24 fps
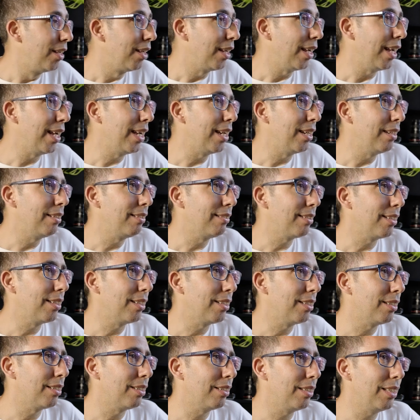And
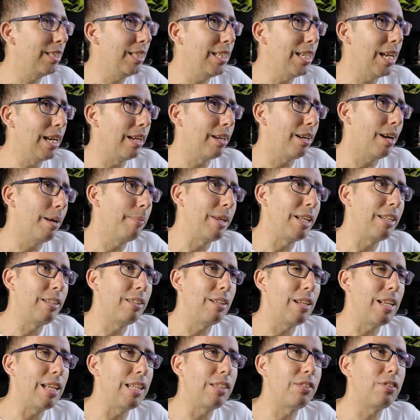yeah, I mean,
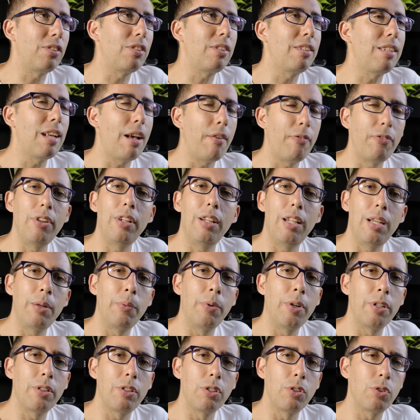it's definitely
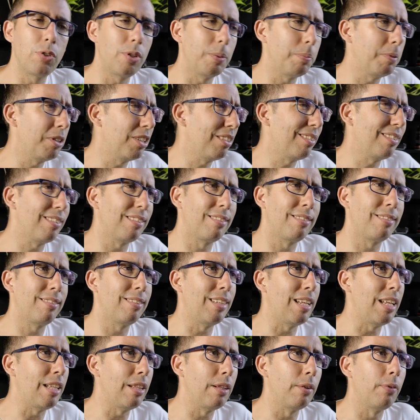worth a trip just to
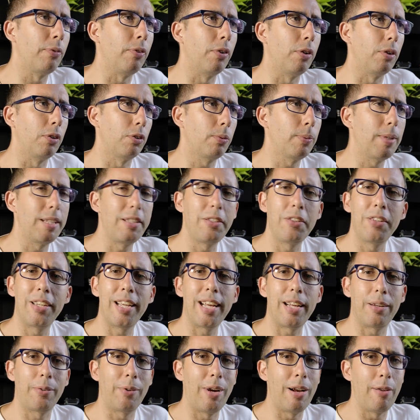see the falls, whether you
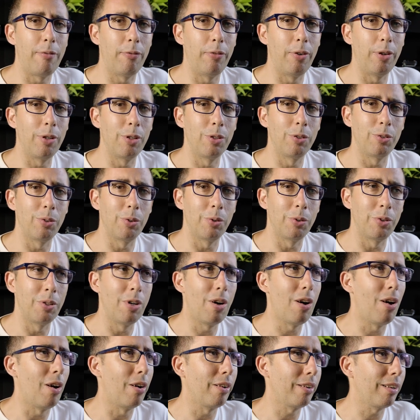get great photos or
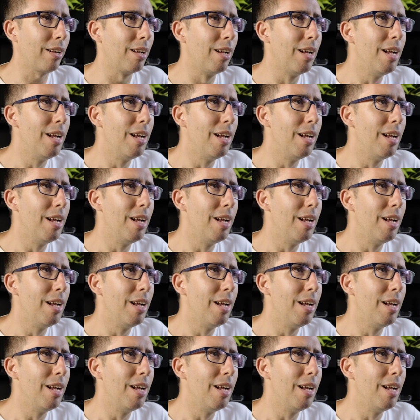not.